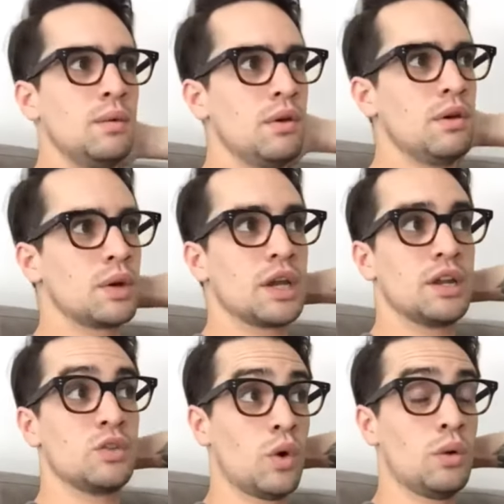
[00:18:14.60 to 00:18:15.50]
we were going
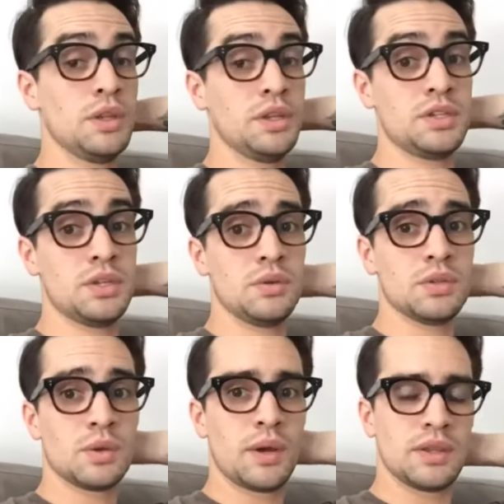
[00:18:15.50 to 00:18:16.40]
to tour really soon.
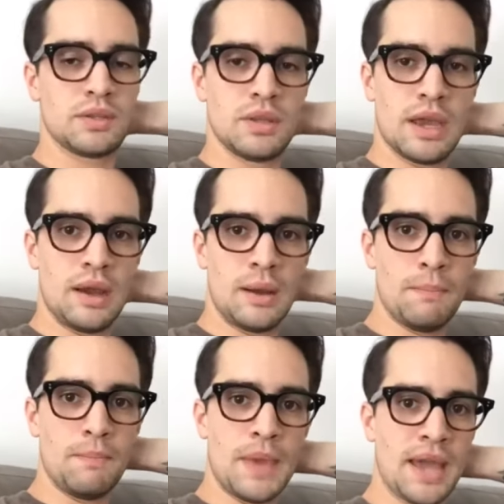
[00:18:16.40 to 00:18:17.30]
So I
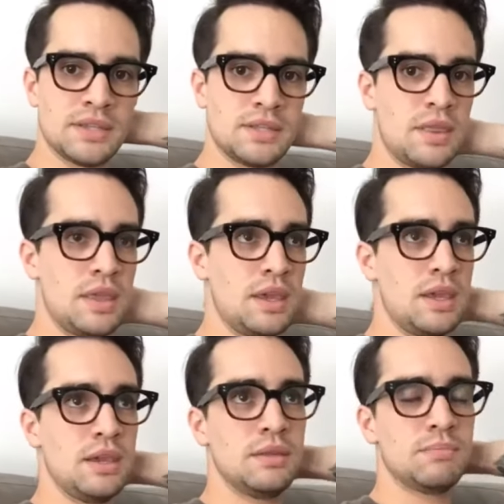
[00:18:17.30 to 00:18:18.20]
um, asked
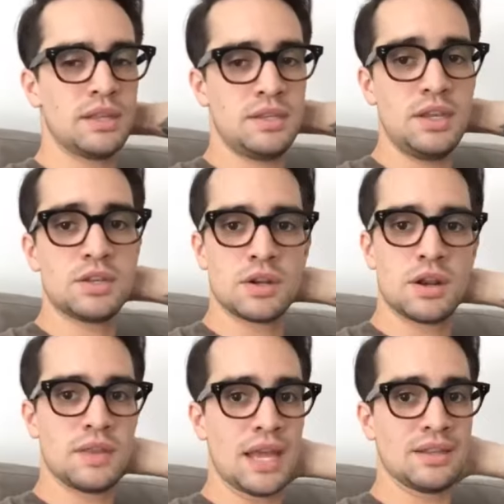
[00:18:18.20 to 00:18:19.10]
the my
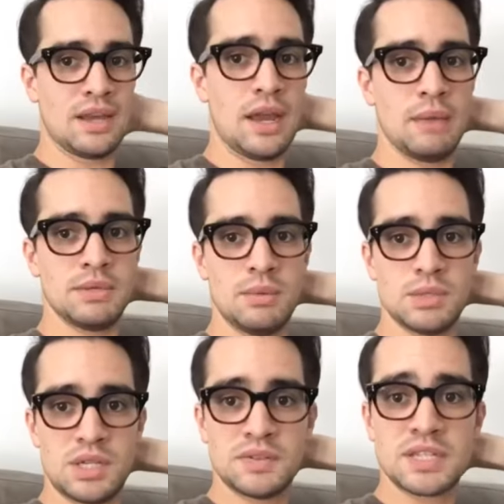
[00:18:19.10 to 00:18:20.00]
teacher at that time, his name
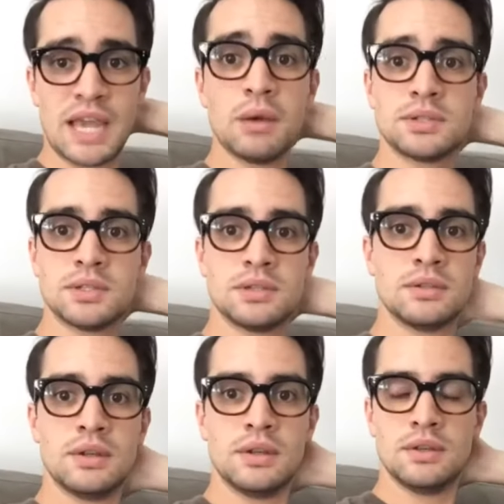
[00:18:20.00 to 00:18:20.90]
was Jeff Skousen,
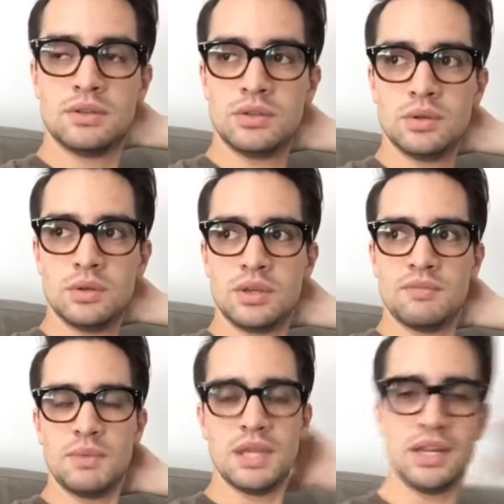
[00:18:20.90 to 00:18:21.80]
to
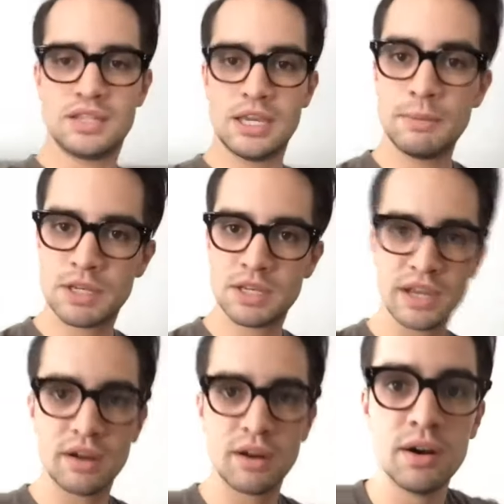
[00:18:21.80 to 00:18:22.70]
give me any tips because
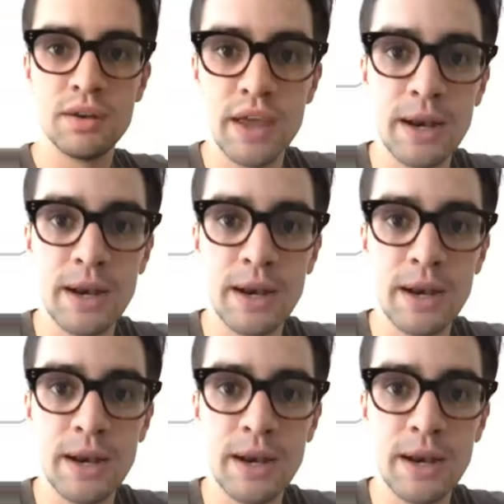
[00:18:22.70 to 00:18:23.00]
I heard